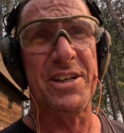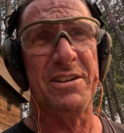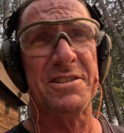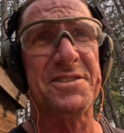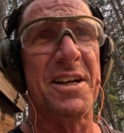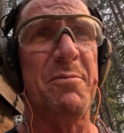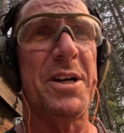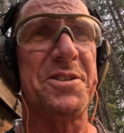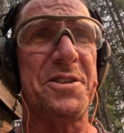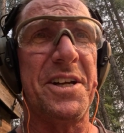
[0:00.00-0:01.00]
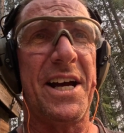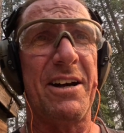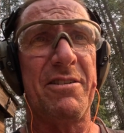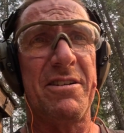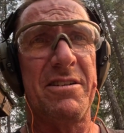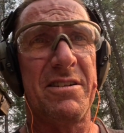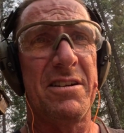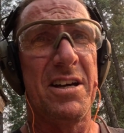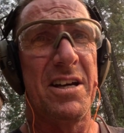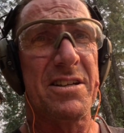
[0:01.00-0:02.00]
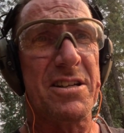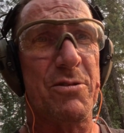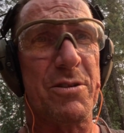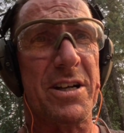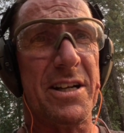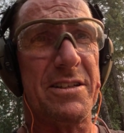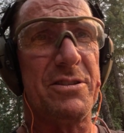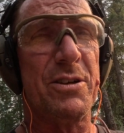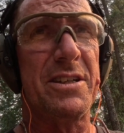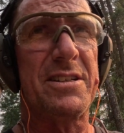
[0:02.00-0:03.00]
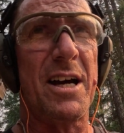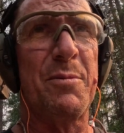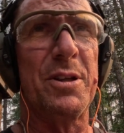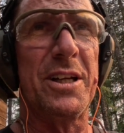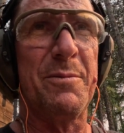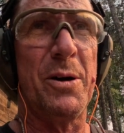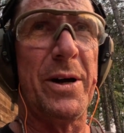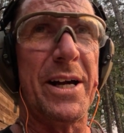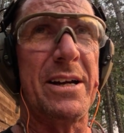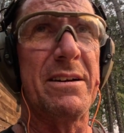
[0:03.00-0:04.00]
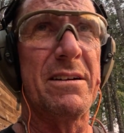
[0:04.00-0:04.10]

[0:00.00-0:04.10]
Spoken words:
yards. I measured it out. So we're going to do a double MOA.